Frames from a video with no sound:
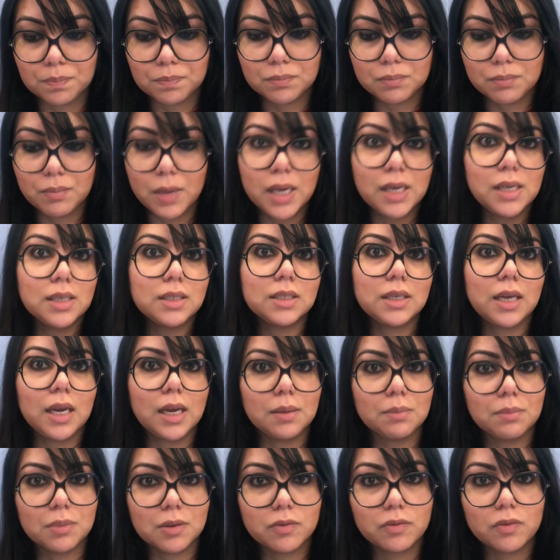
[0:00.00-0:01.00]

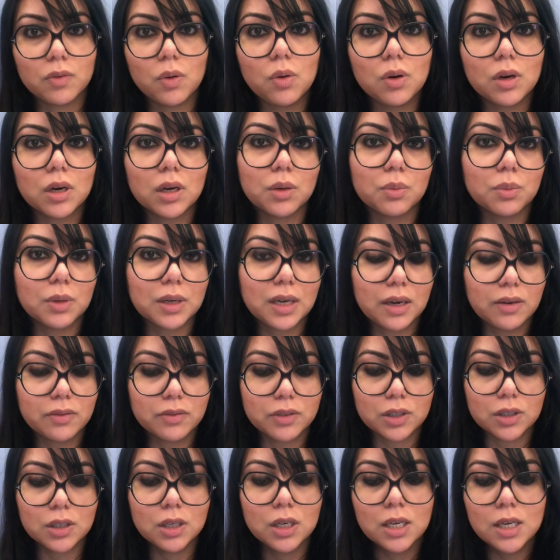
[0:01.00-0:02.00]
meditate before,
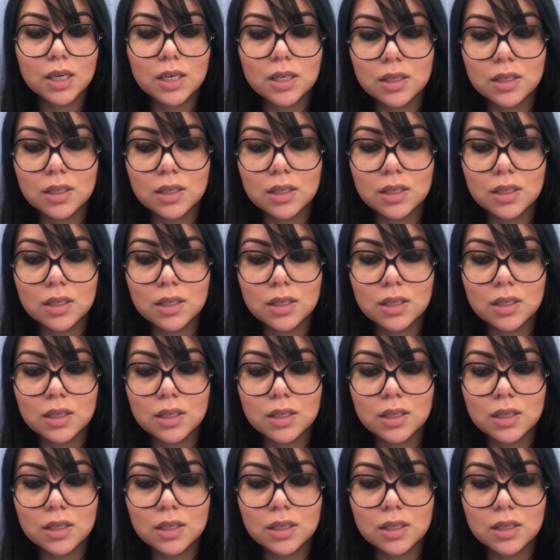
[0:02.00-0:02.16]
whatever.